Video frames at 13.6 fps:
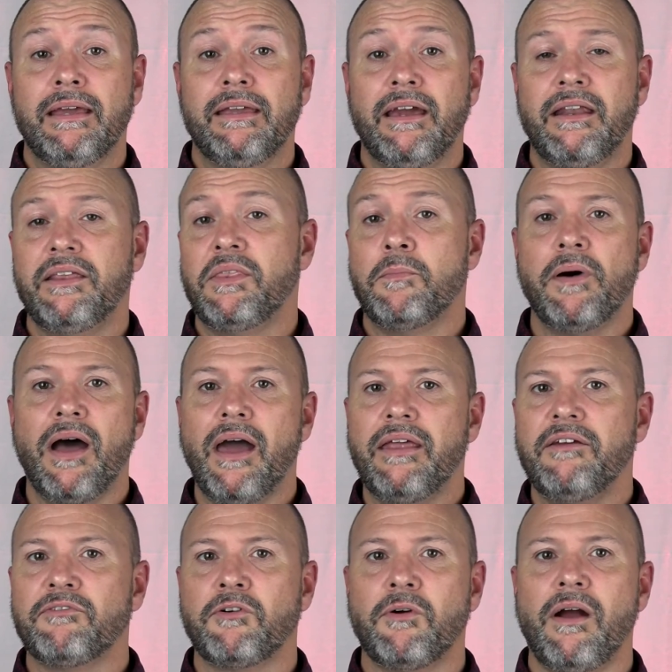Yet in the
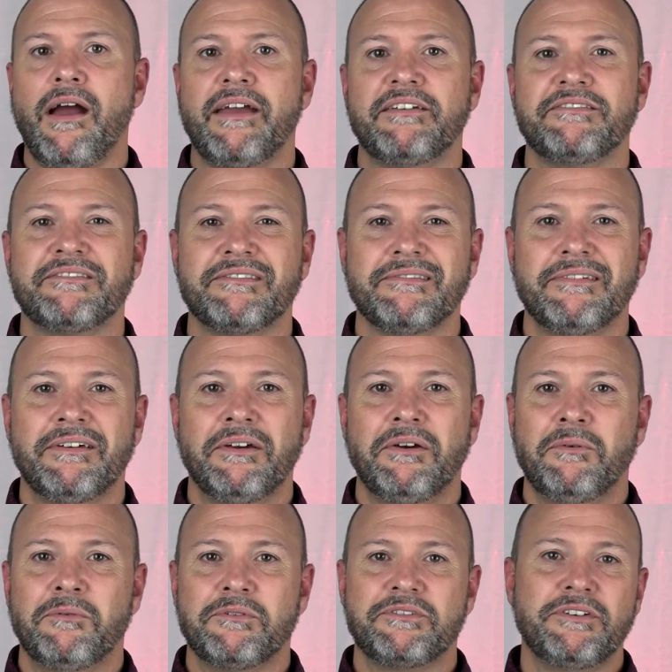body of Christ,
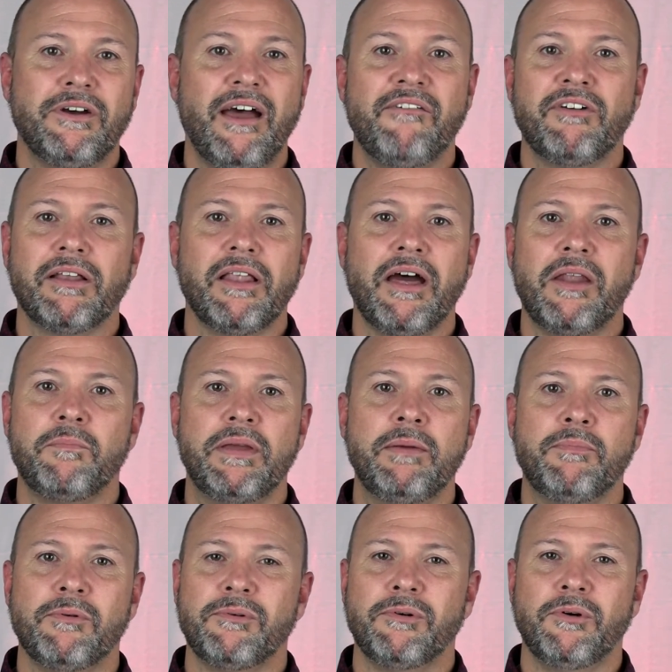we're still having a lot of people